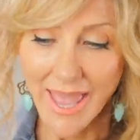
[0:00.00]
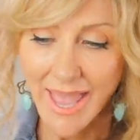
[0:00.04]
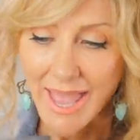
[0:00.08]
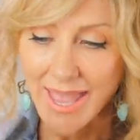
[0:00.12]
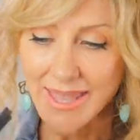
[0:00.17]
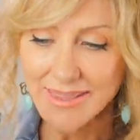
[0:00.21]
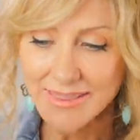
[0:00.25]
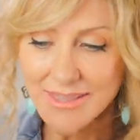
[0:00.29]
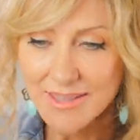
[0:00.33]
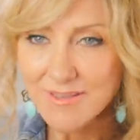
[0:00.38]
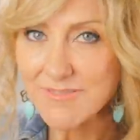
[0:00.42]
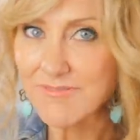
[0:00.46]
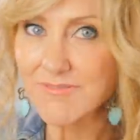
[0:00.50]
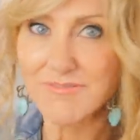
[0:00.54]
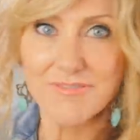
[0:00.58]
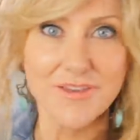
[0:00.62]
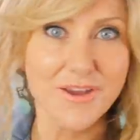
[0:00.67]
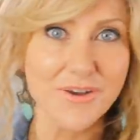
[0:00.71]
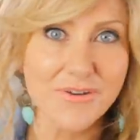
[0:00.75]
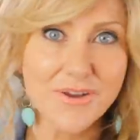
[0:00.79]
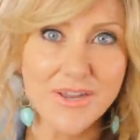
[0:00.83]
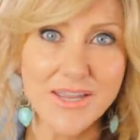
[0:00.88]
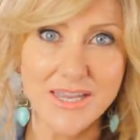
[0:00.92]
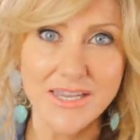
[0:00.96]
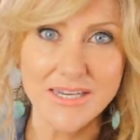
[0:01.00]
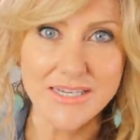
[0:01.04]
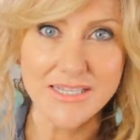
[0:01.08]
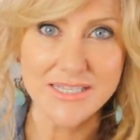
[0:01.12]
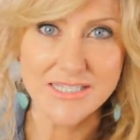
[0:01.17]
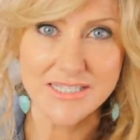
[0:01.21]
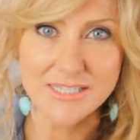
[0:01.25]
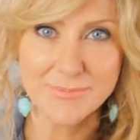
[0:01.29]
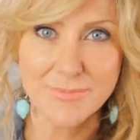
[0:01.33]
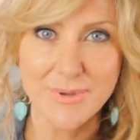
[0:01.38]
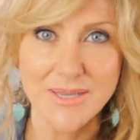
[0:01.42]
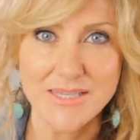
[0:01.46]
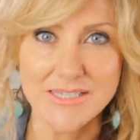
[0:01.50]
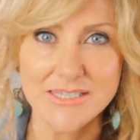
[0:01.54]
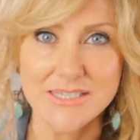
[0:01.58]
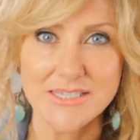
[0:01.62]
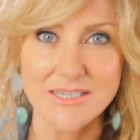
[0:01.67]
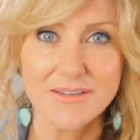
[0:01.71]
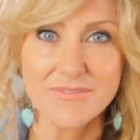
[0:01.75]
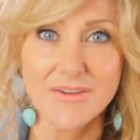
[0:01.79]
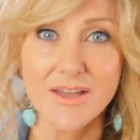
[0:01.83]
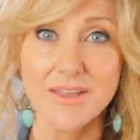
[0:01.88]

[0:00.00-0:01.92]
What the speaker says: and they're very inexpensive,